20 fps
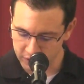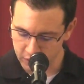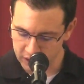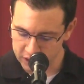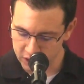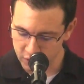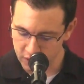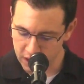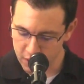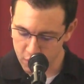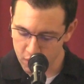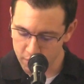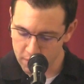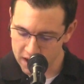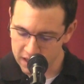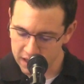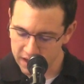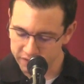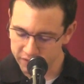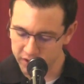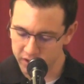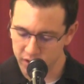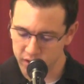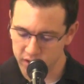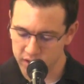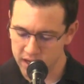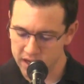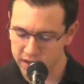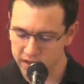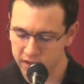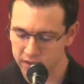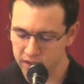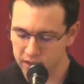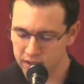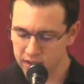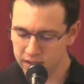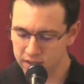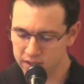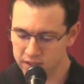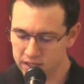so that's what I want my life to look like
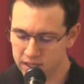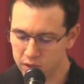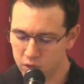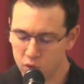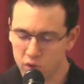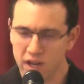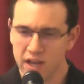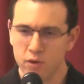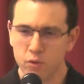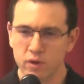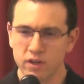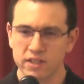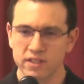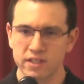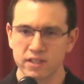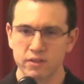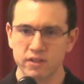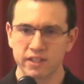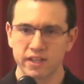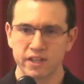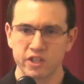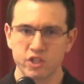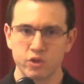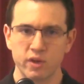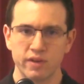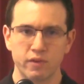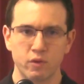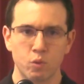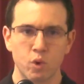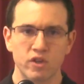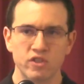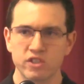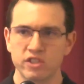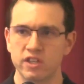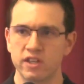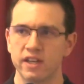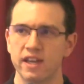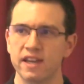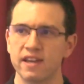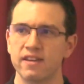to say, Lord, I don't want to sin against you even once
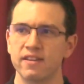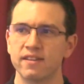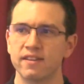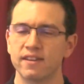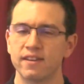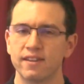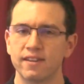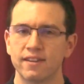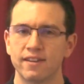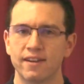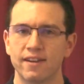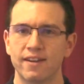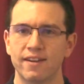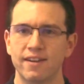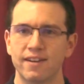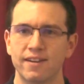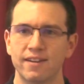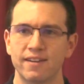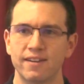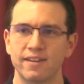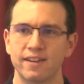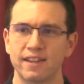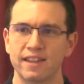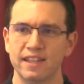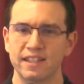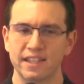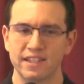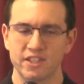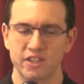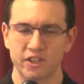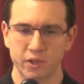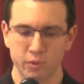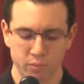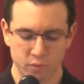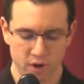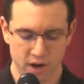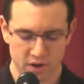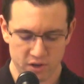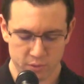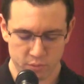today. Uh, I think that's a good
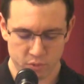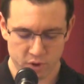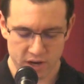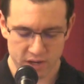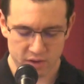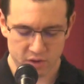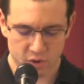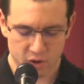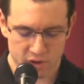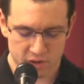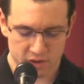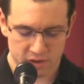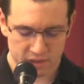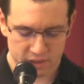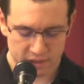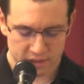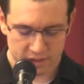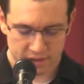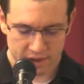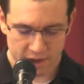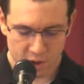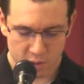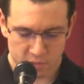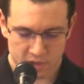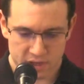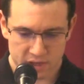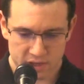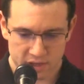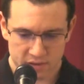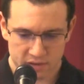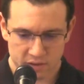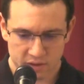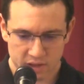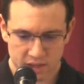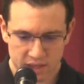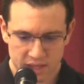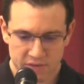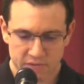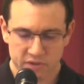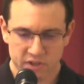prayer to pray. Lord, help me to
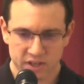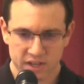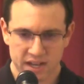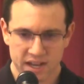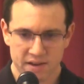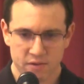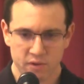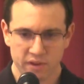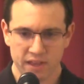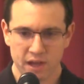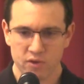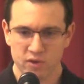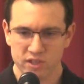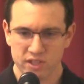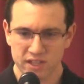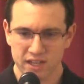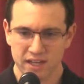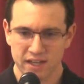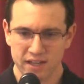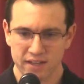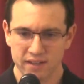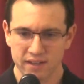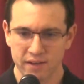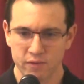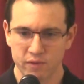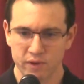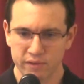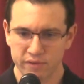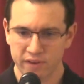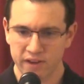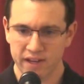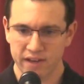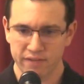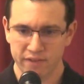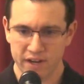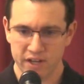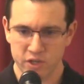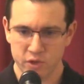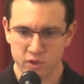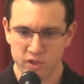live today without sinning. And if I,
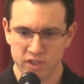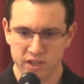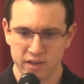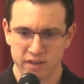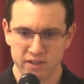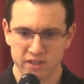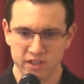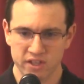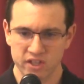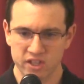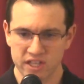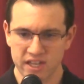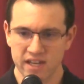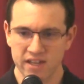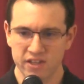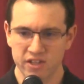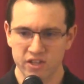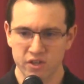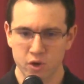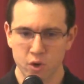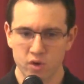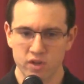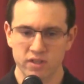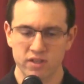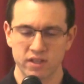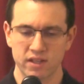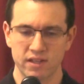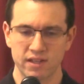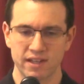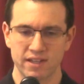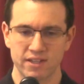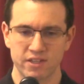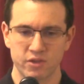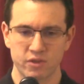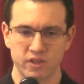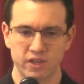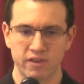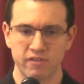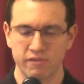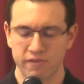if I do sin, to see it, to notice it, and
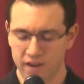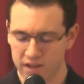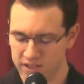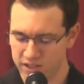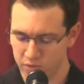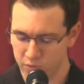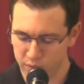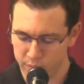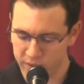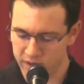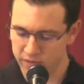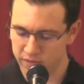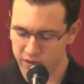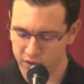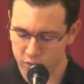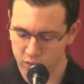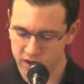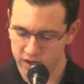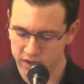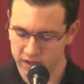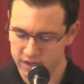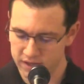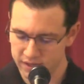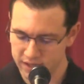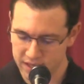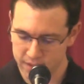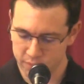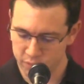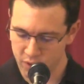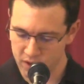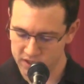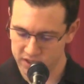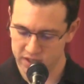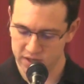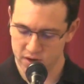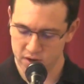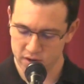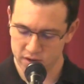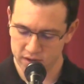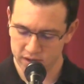to confess and repent of it quickly and keep
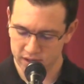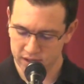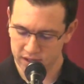pressing on.